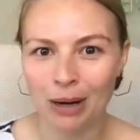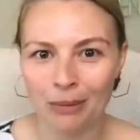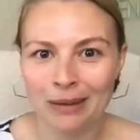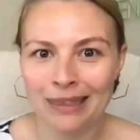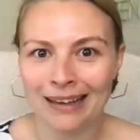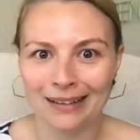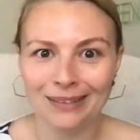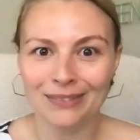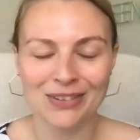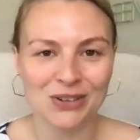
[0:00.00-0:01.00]
You'd probably think,
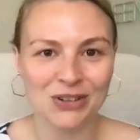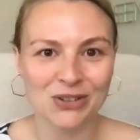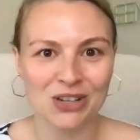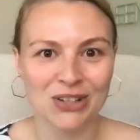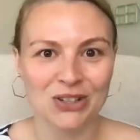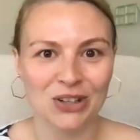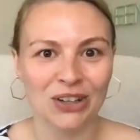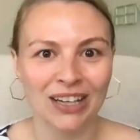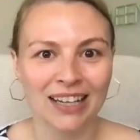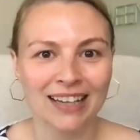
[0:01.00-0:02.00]
oh, a stranger danger.